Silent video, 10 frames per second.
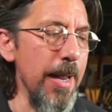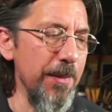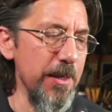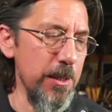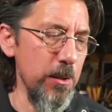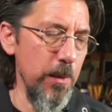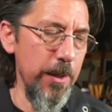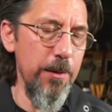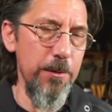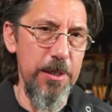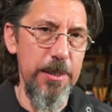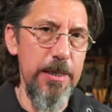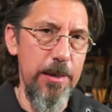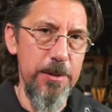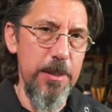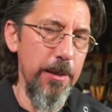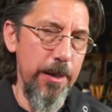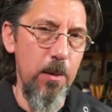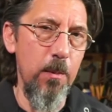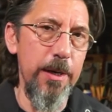And this is one of those things that I was
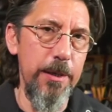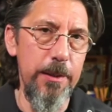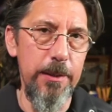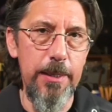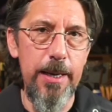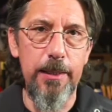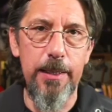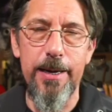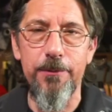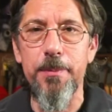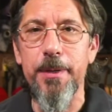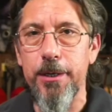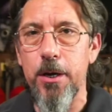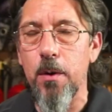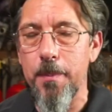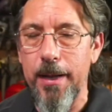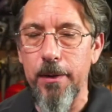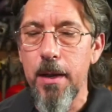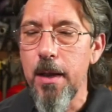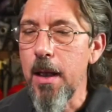telling you I wanted to kind of let everybody know
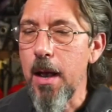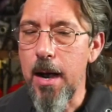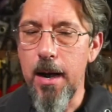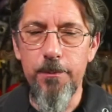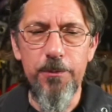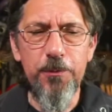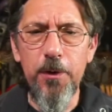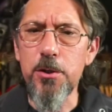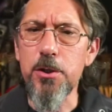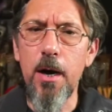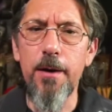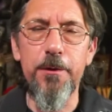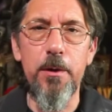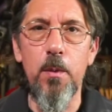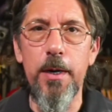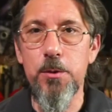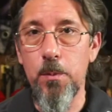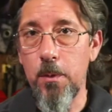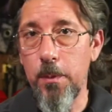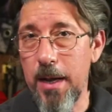about. First off, it was,
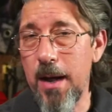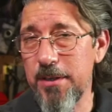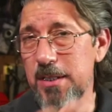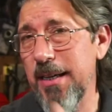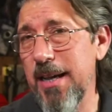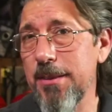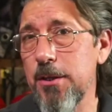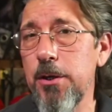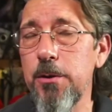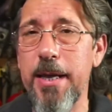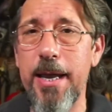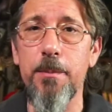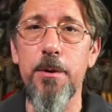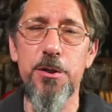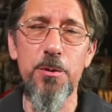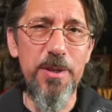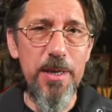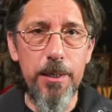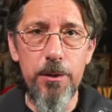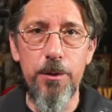well, we obviously got the new camera. So with
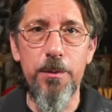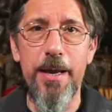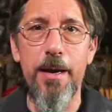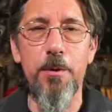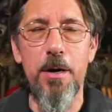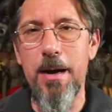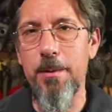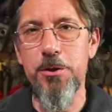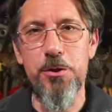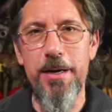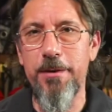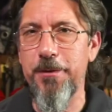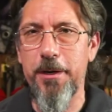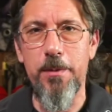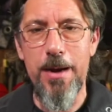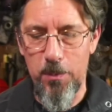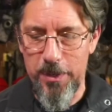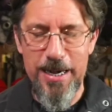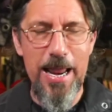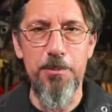getting the new camera, I was trying to figure out
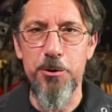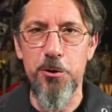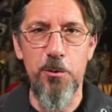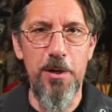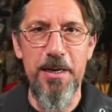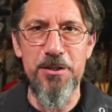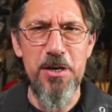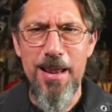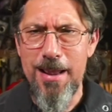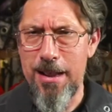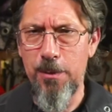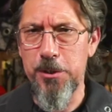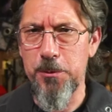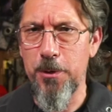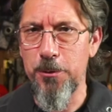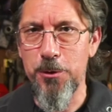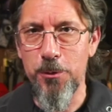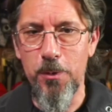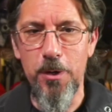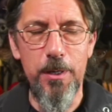what an aperture was, how
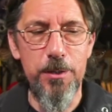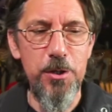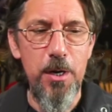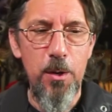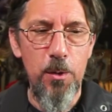exposure works,